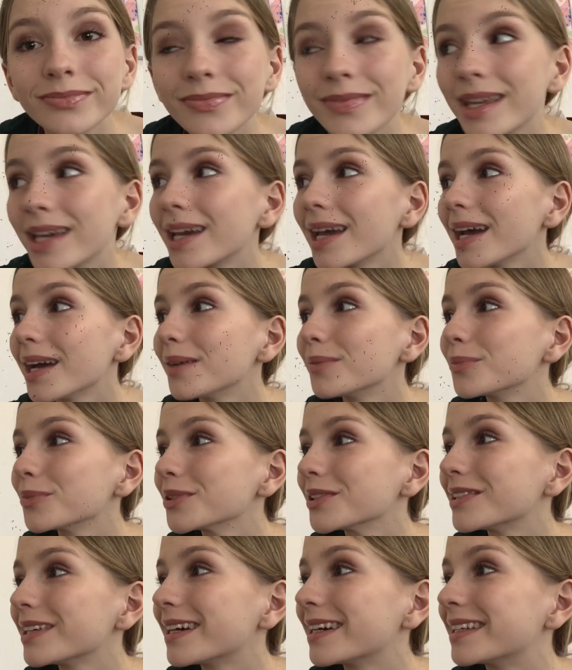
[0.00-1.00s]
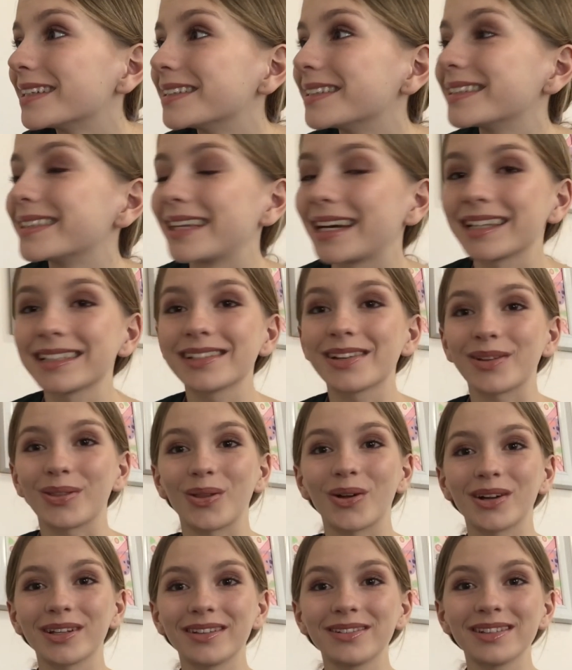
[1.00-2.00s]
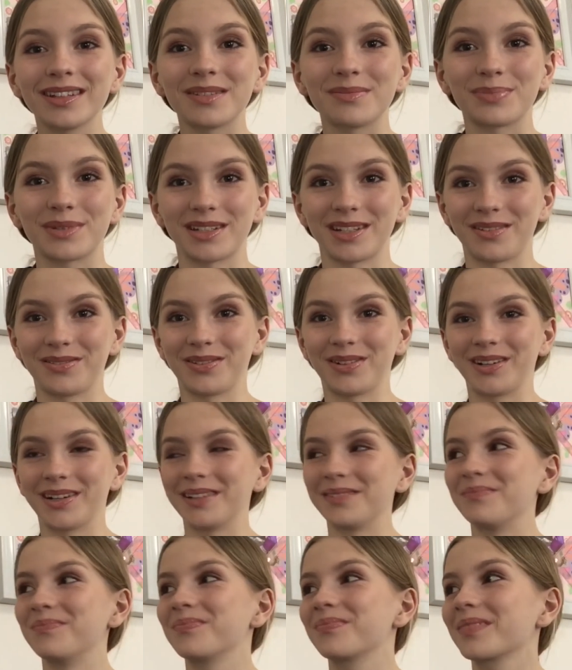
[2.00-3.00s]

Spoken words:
And we're done. That's a lot of lip stuff on.